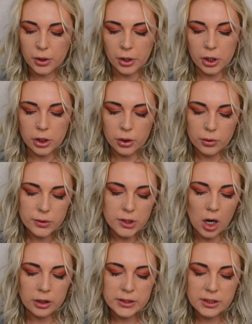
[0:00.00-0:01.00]
going to use
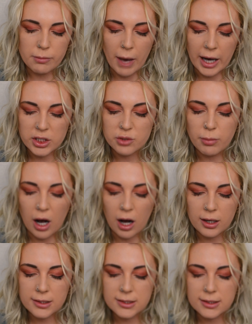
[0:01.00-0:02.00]
our
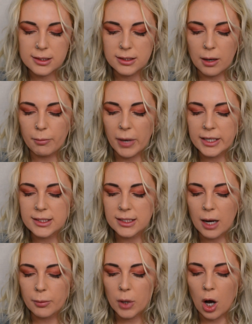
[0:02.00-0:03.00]
Smashbox Step by
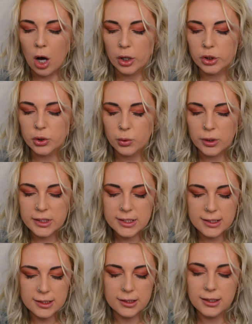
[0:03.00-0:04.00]
Step contour
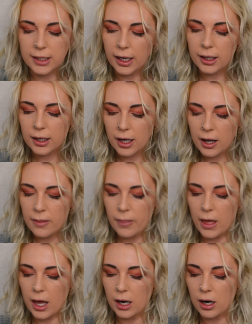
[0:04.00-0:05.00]
stick and
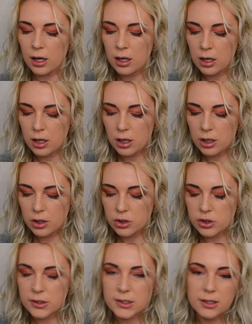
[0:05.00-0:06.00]
then
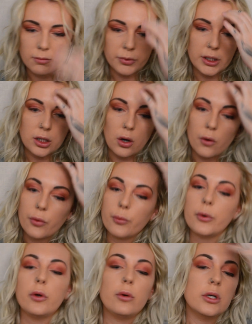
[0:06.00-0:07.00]
just simply go
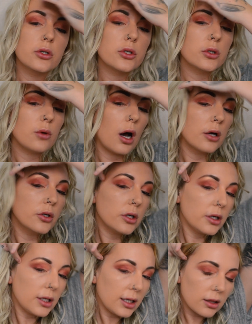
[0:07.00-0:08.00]
through and do
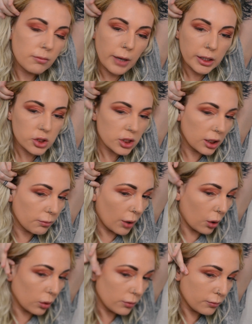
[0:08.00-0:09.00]
underneath my
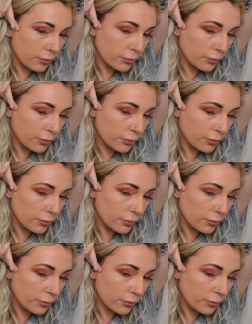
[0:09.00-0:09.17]
cheekbone.